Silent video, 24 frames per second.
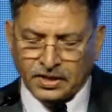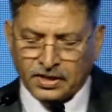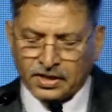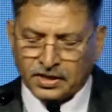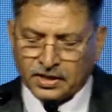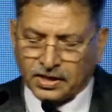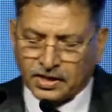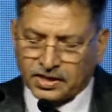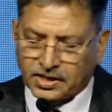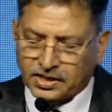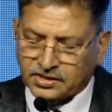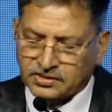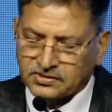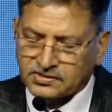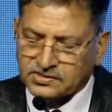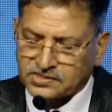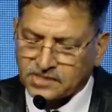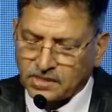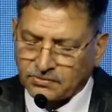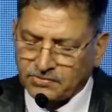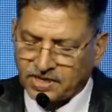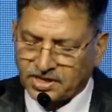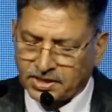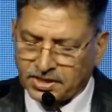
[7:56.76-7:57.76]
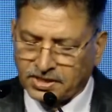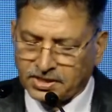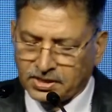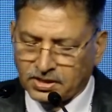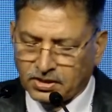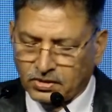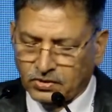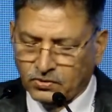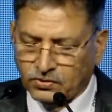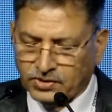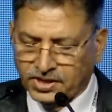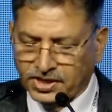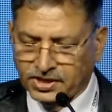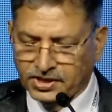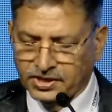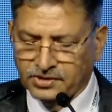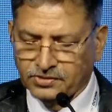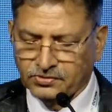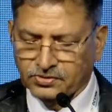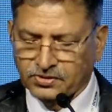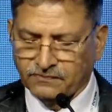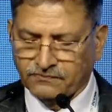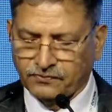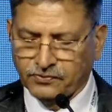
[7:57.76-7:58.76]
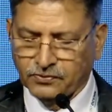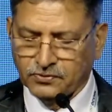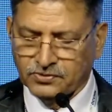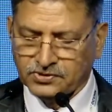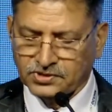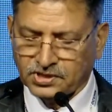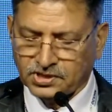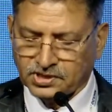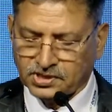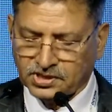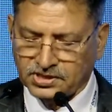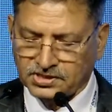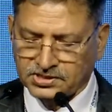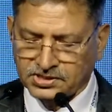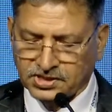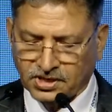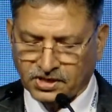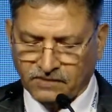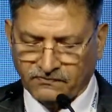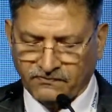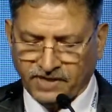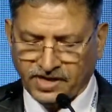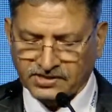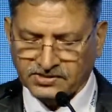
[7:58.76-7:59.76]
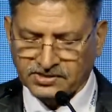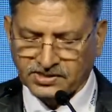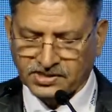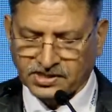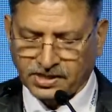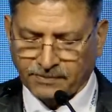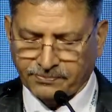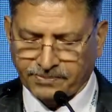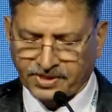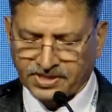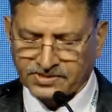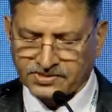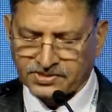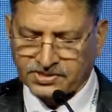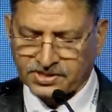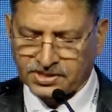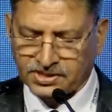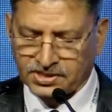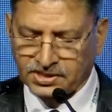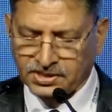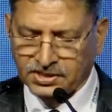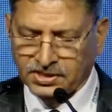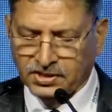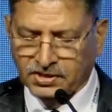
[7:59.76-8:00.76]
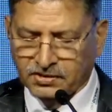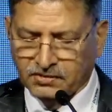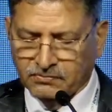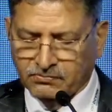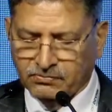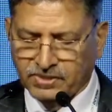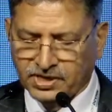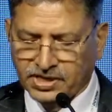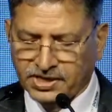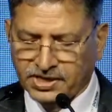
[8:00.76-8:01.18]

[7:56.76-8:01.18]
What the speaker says: In summary, looking into the future, regional vaccine capacity building